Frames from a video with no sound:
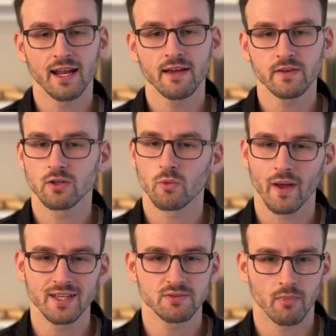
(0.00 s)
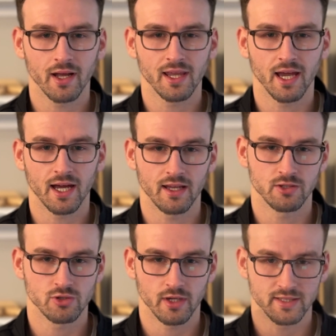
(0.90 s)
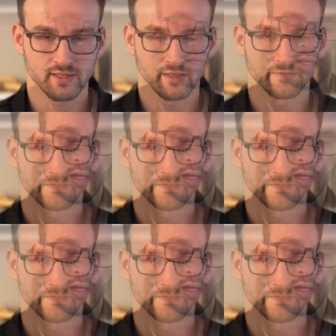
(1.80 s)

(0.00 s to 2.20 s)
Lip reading: having to waste money on interest.